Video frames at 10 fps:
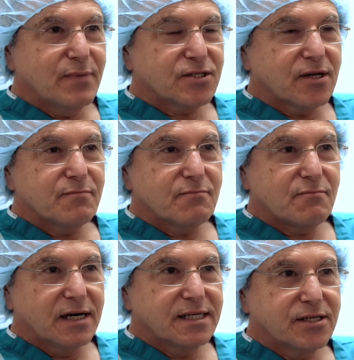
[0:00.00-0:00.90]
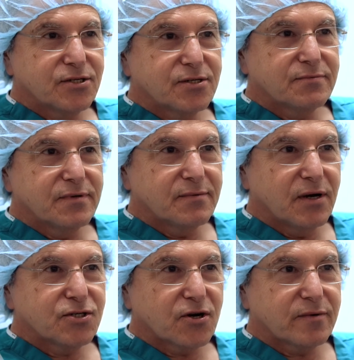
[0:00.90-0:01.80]
Based on my needs,
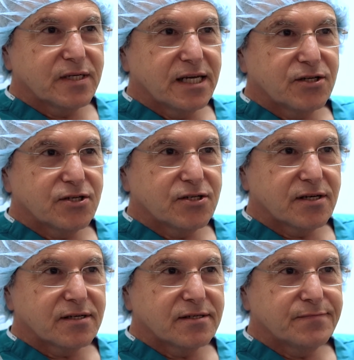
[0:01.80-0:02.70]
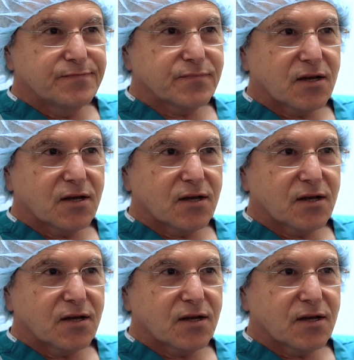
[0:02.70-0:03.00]
my circumstances, I